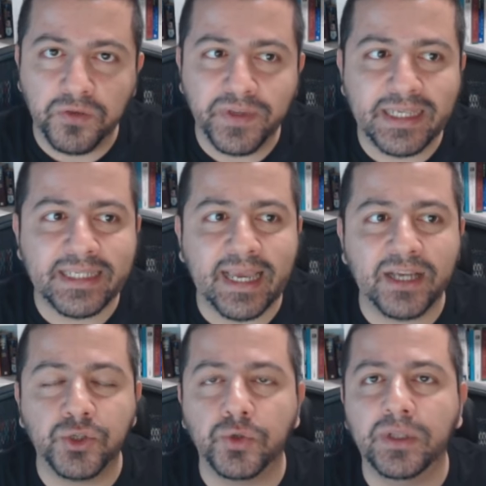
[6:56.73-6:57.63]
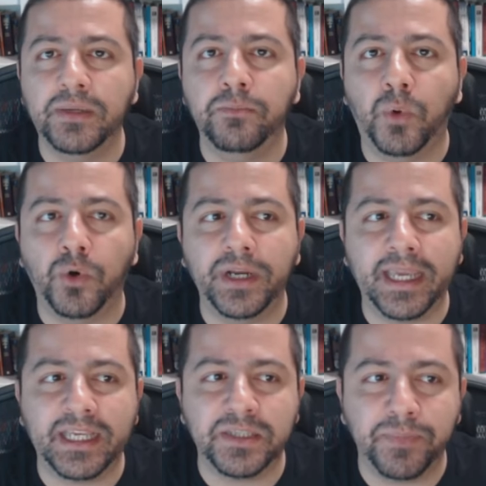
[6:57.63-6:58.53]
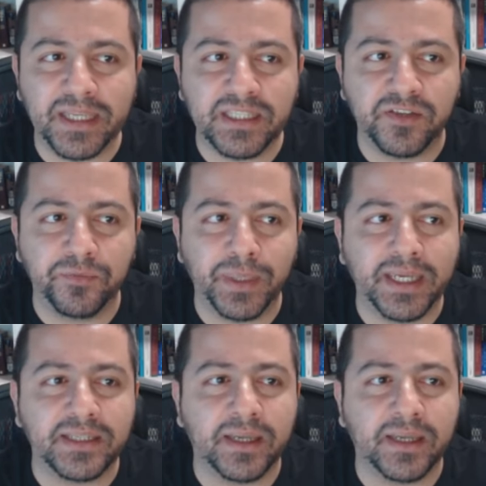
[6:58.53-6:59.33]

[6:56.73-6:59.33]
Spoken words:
is actually more expensive because